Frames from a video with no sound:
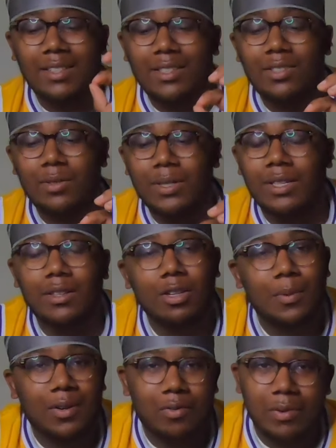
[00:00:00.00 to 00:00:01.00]
this shoe has a little
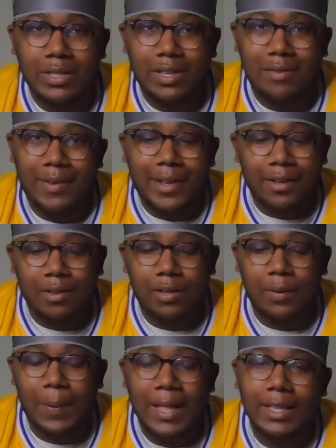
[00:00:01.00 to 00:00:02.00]
bit of resale value on
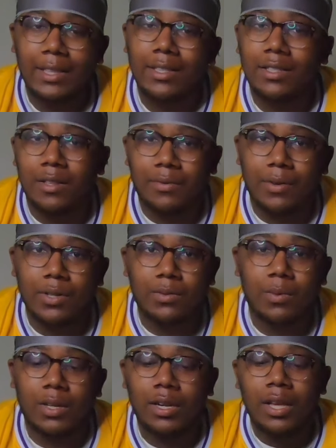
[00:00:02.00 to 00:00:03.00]
them. I think this is the first
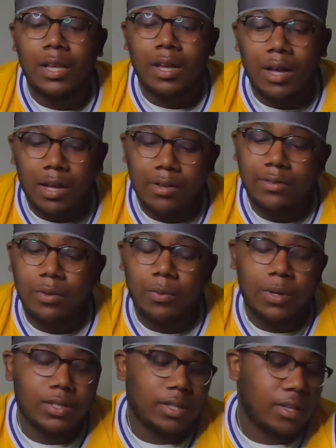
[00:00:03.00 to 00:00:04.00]
one of the
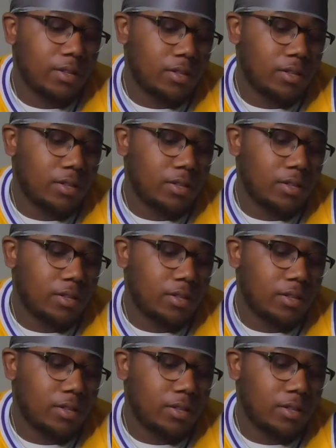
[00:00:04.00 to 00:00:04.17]
ones that